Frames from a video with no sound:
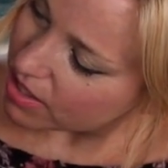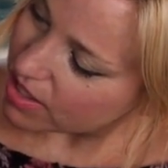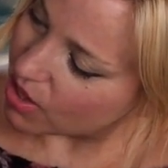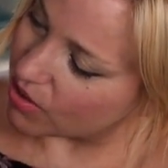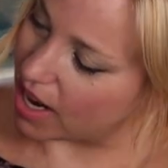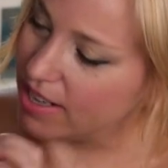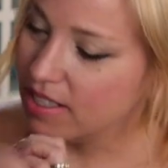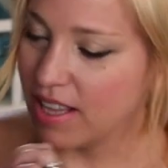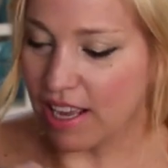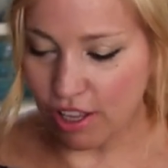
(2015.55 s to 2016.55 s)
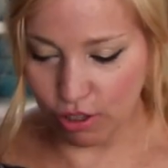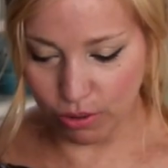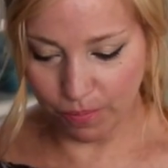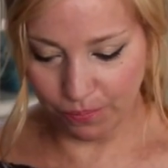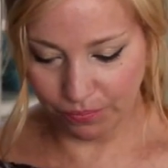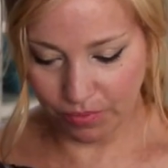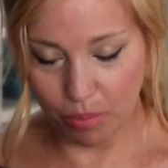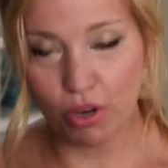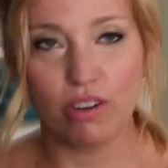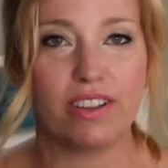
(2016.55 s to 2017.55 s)
So nice. Thank you,
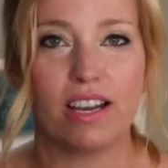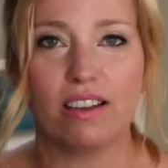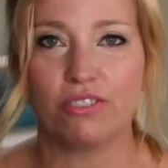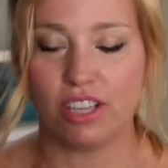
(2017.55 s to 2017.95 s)
Pura Vida,